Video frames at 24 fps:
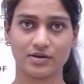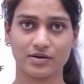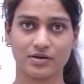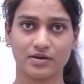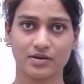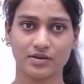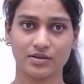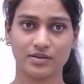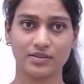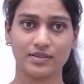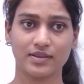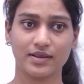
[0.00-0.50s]

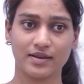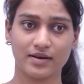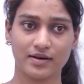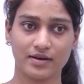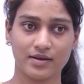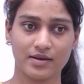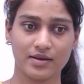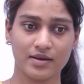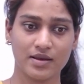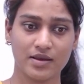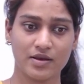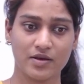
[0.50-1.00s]
then
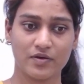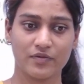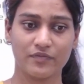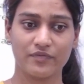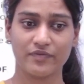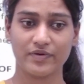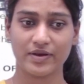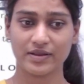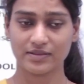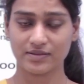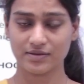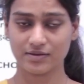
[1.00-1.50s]

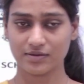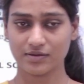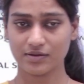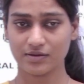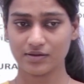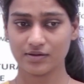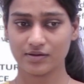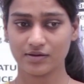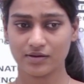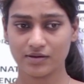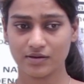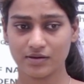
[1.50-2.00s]
whether
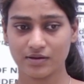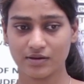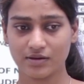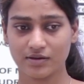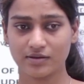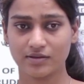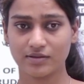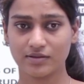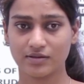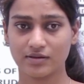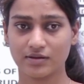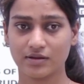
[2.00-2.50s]

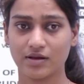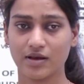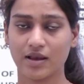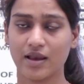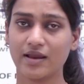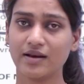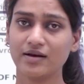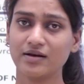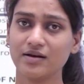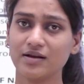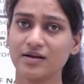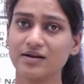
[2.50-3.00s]

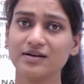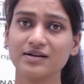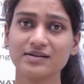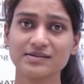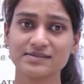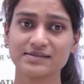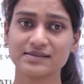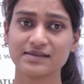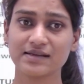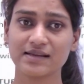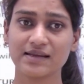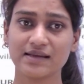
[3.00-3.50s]
and it
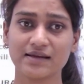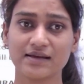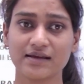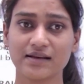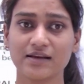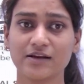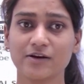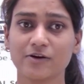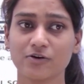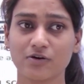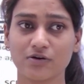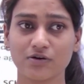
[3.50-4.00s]
is
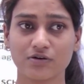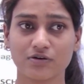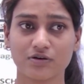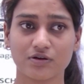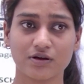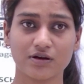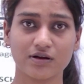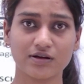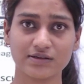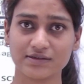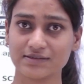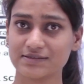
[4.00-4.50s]
legally not,
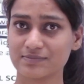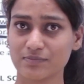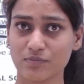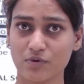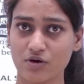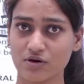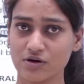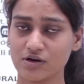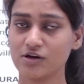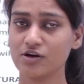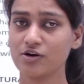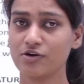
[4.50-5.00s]
it is
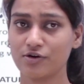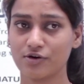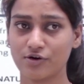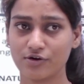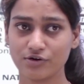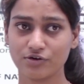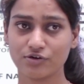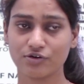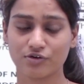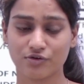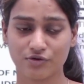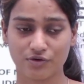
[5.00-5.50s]
morally
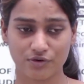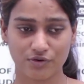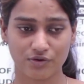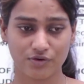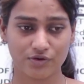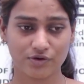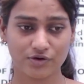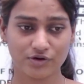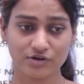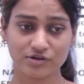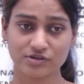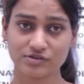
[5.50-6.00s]
not,
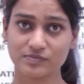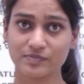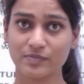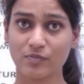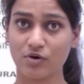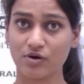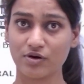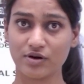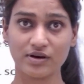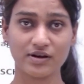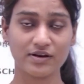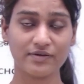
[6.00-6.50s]
it is
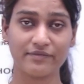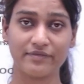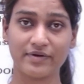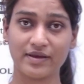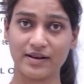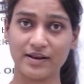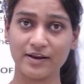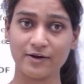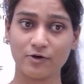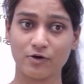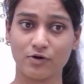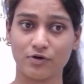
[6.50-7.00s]
morally
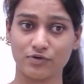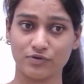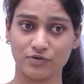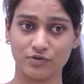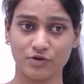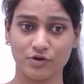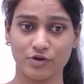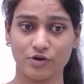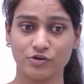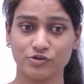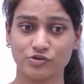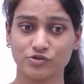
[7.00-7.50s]
very wrong
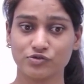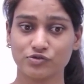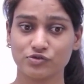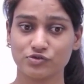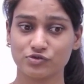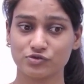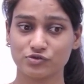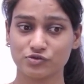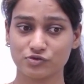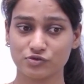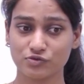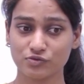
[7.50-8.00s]
to
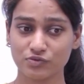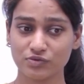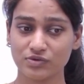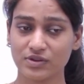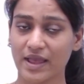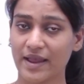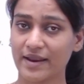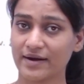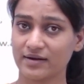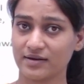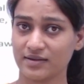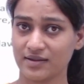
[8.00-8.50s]
do
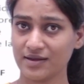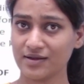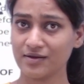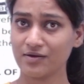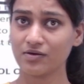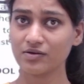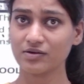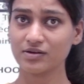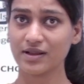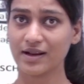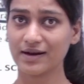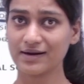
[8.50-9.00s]
that thing
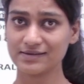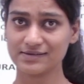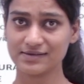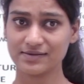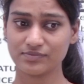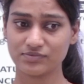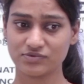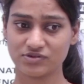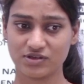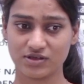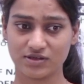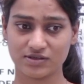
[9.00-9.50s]
on that
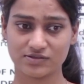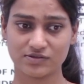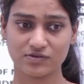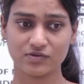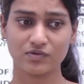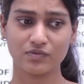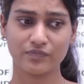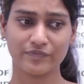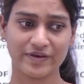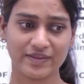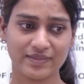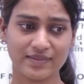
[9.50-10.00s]
subject.
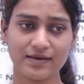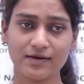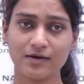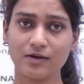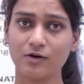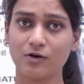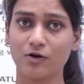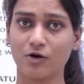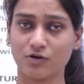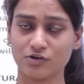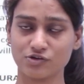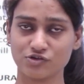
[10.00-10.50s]
So whether a
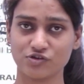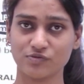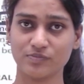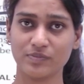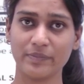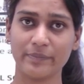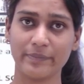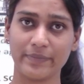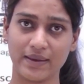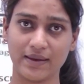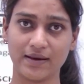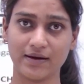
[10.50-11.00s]
law should be
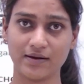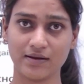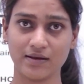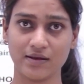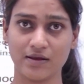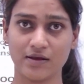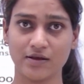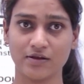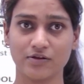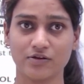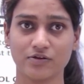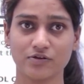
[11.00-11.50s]
made
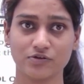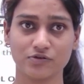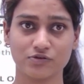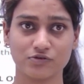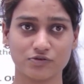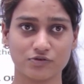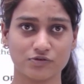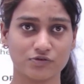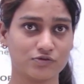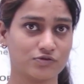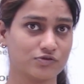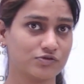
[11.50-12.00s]

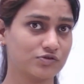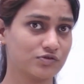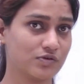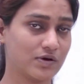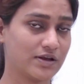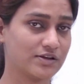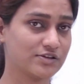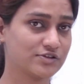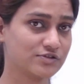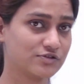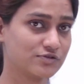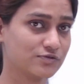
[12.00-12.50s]
so
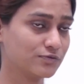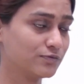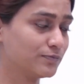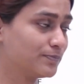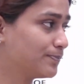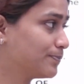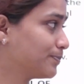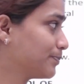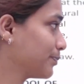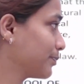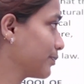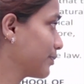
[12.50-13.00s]
as to
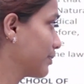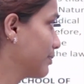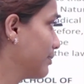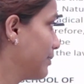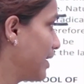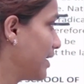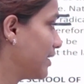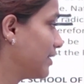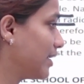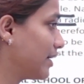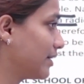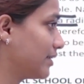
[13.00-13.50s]

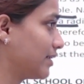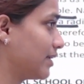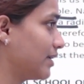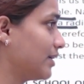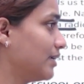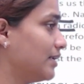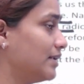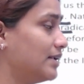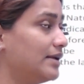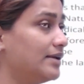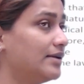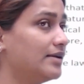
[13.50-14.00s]
make that
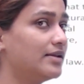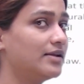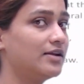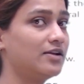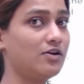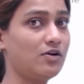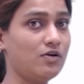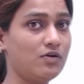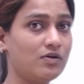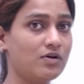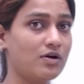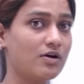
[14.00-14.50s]
thing legally
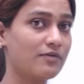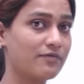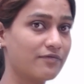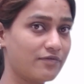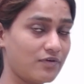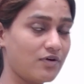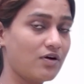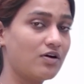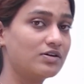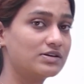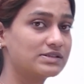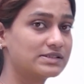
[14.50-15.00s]
wrong? Of
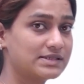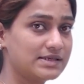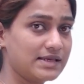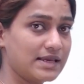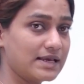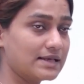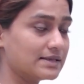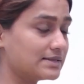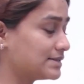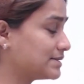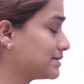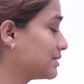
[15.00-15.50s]
course,
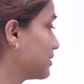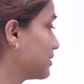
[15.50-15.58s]
yes.